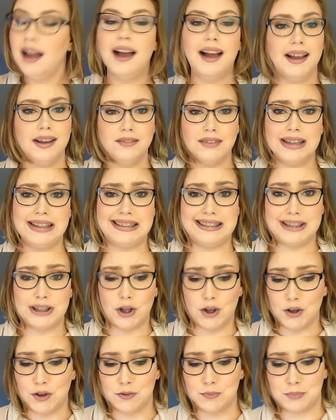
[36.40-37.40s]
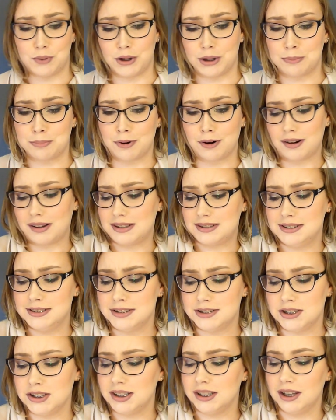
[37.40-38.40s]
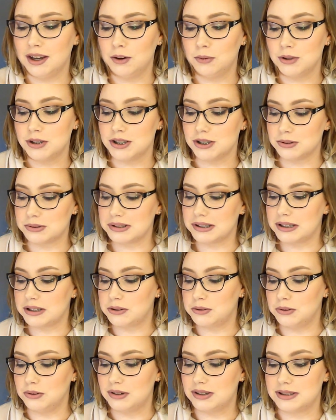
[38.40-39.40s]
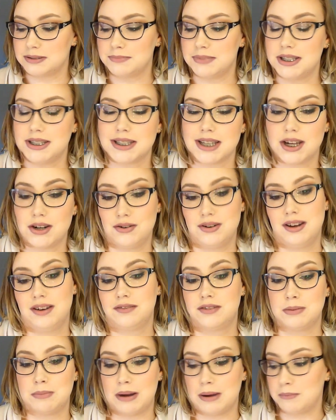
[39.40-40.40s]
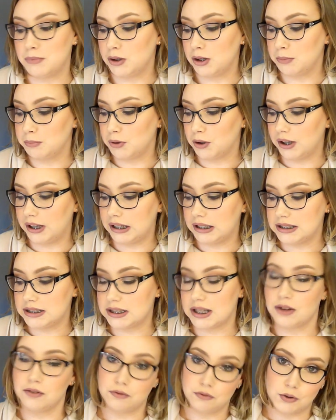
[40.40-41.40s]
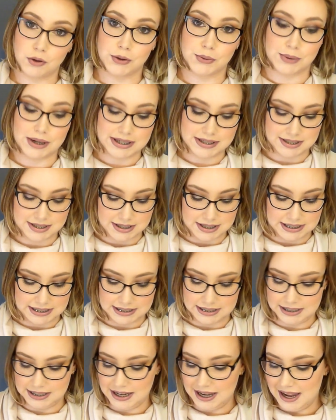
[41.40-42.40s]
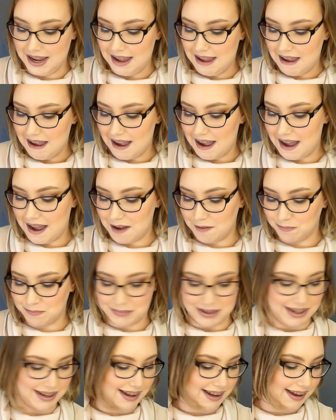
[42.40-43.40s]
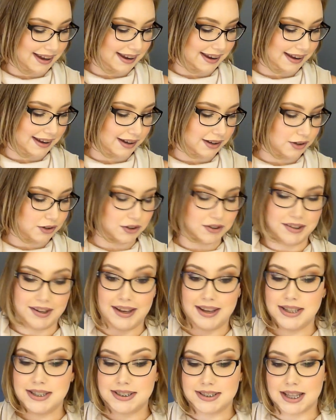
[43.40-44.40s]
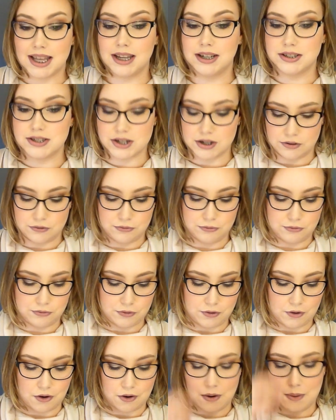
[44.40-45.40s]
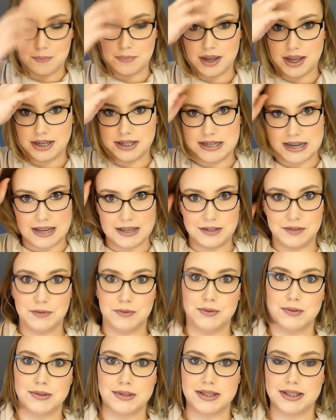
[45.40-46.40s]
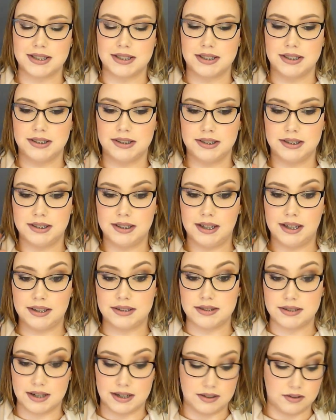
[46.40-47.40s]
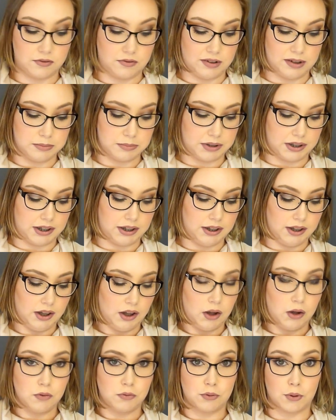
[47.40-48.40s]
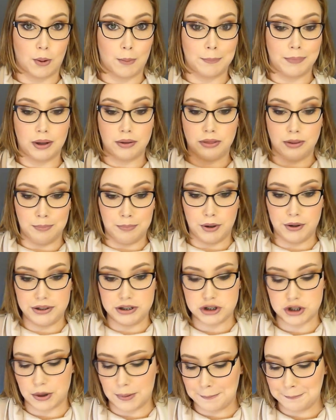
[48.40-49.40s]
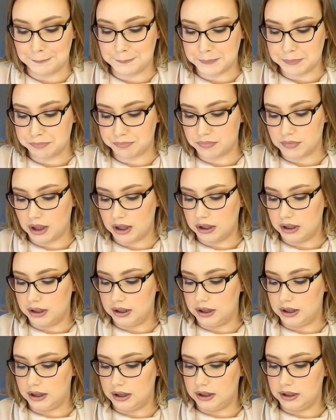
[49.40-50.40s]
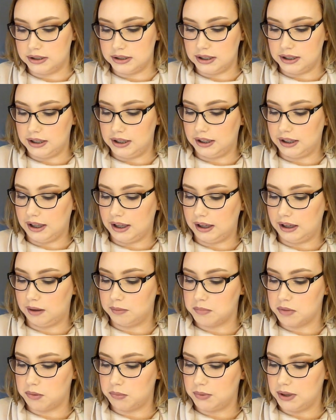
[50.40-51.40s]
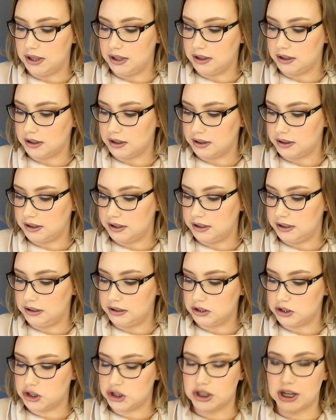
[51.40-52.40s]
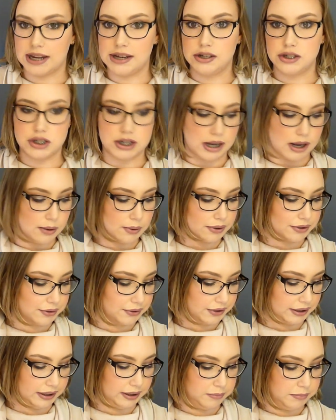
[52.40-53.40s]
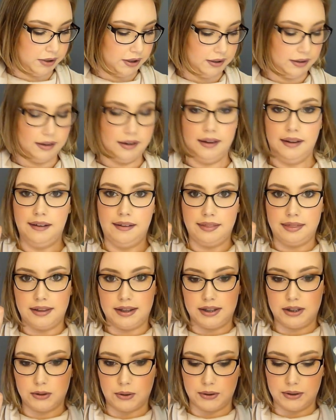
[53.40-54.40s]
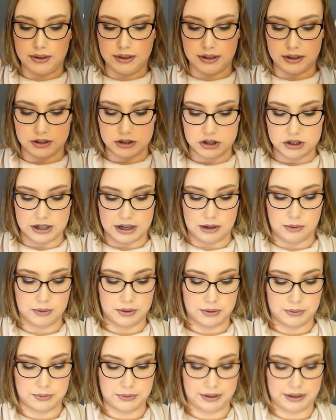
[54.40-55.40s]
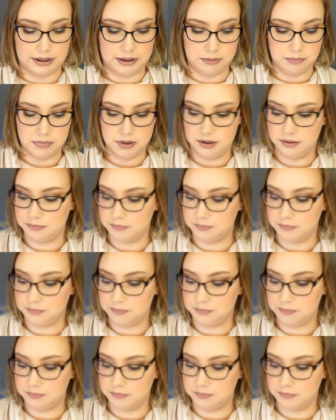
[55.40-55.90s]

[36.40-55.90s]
I have a lot of body products this year, which is really cool because it means I don't have to buy body products for the rest of the year. But I got a set from Daniel's extended family from The Body Shop, and it came with the Shea Shower Cream, the Coconut Shower Cream,